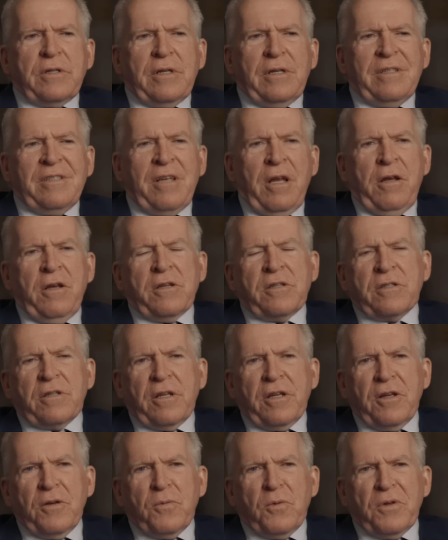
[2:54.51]

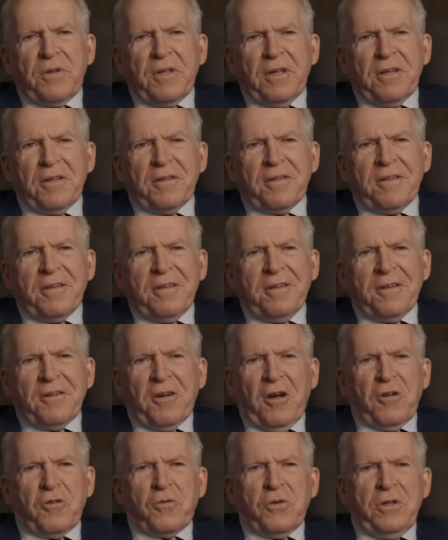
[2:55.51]
insidiously within
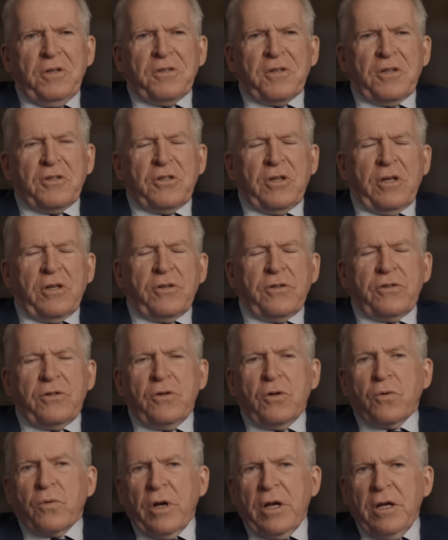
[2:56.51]
countries such as
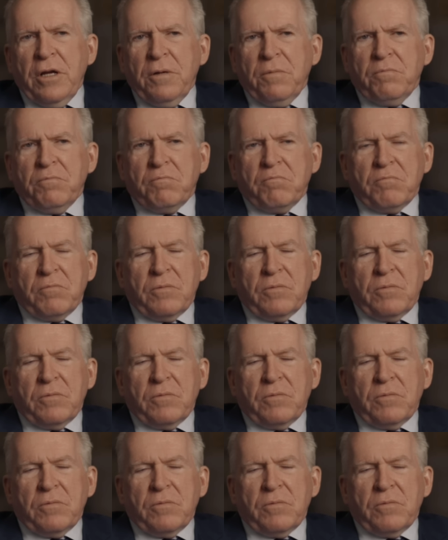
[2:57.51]
Ukraine,